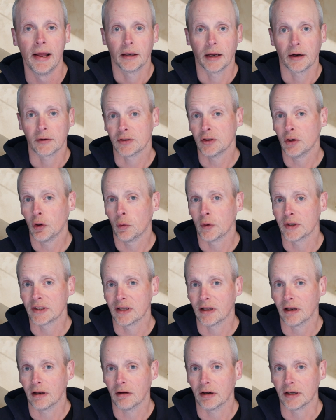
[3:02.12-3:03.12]
Now it's not always
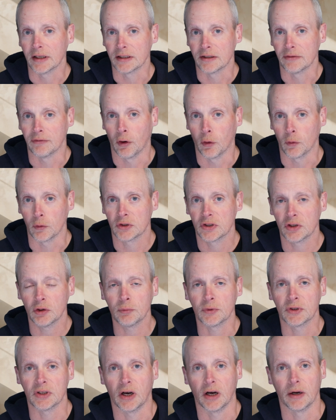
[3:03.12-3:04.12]
the client's fault.
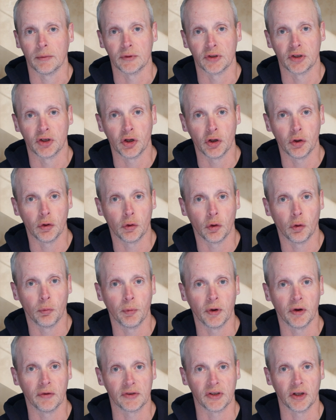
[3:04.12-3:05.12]
Sometimes Google
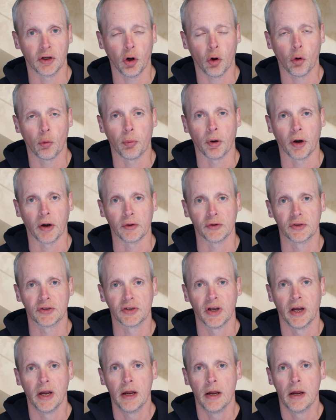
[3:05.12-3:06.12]
moves the
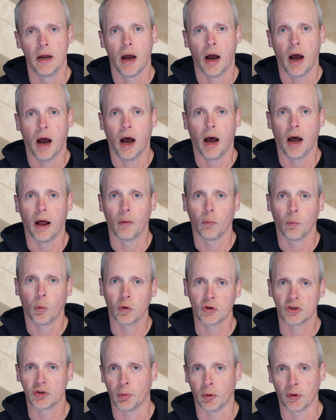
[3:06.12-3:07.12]
goalposts, and
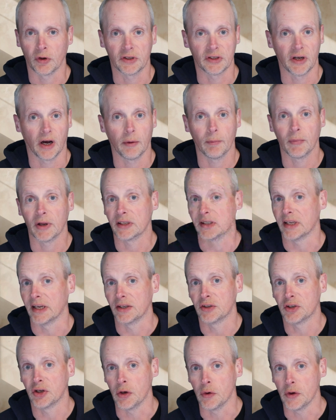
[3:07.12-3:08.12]
once upon a time, let's
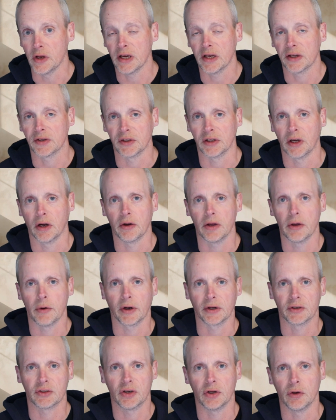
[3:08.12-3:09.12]
say 2 years ago, you
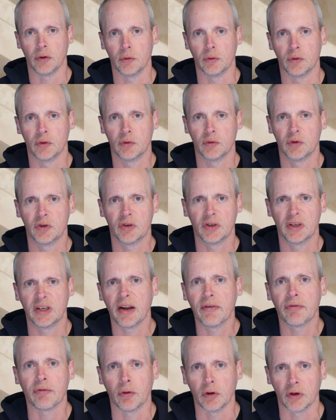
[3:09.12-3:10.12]
had 2
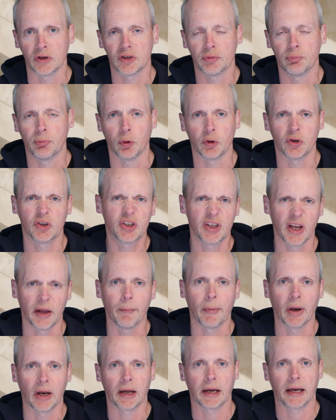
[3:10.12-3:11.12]
different but
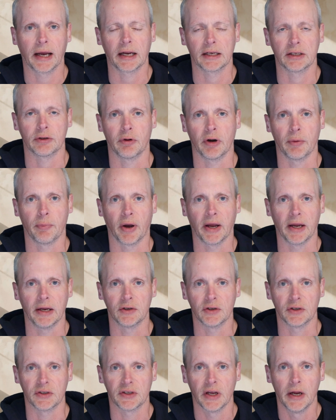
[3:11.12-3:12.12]
similar category
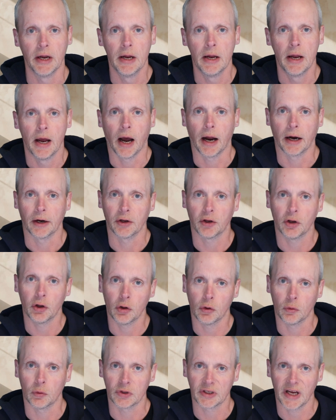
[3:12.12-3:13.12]
pages, and
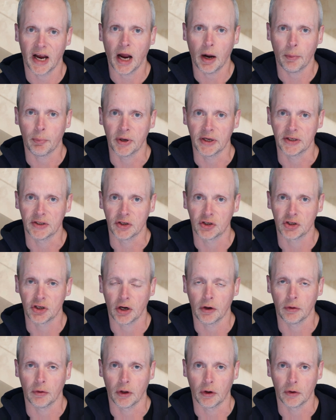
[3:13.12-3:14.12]
Google was happy to
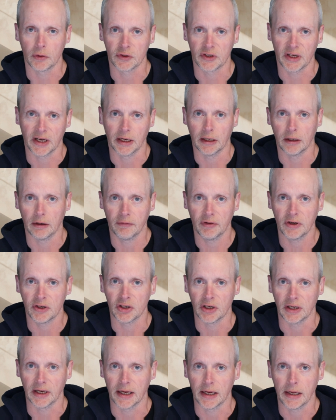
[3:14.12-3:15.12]
show those
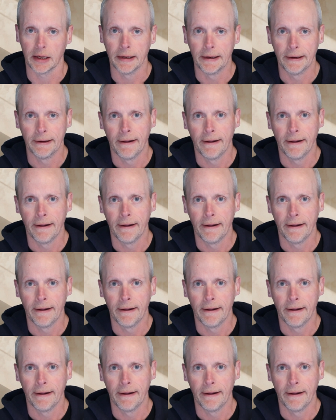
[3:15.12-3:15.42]
individually.